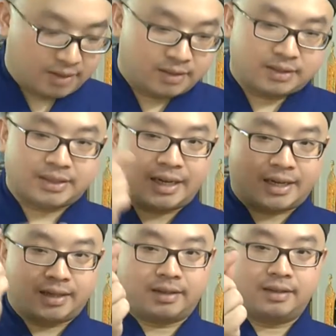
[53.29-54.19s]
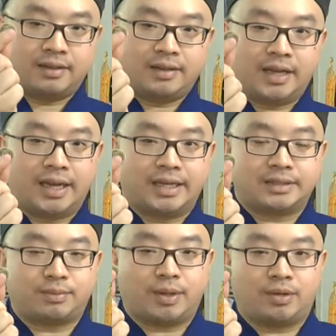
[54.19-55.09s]
Second
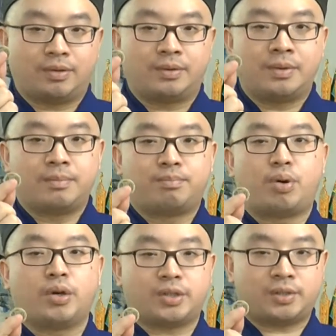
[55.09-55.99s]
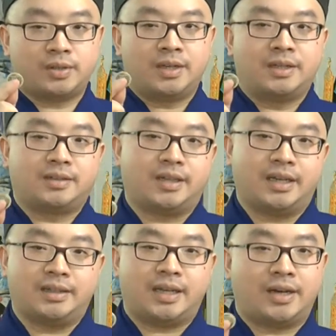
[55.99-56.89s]
is when you push the
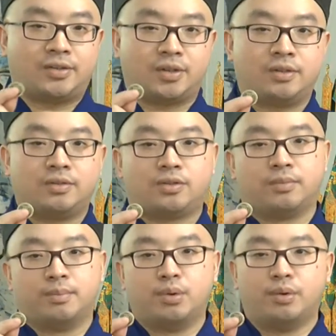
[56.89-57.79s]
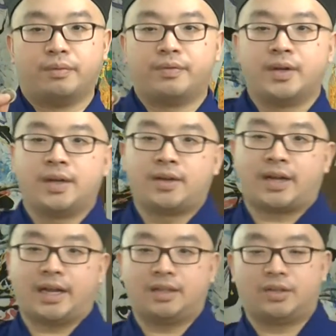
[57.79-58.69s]
intention to move,
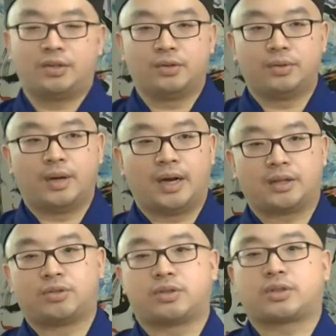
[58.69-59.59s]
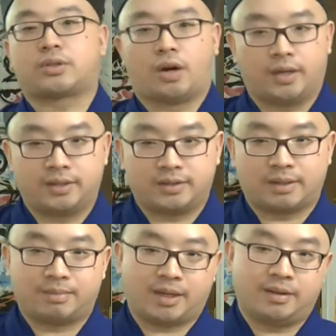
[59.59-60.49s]
okay, to start
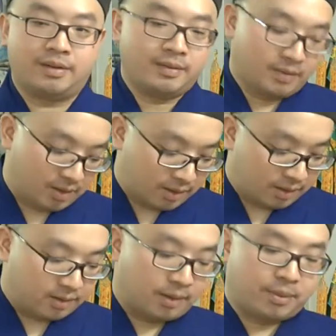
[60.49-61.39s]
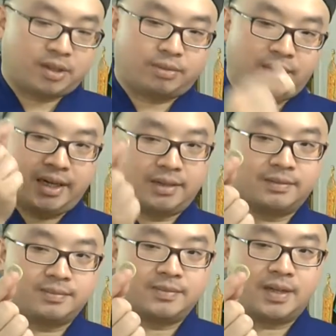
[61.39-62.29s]
something. Number 3
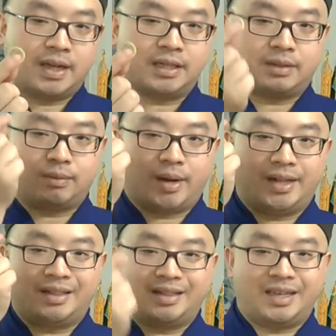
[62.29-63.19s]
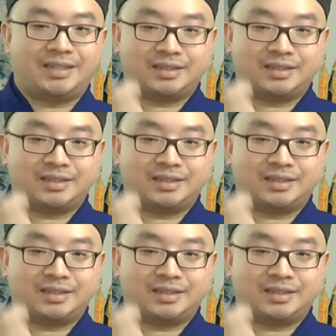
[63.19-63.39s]
is when this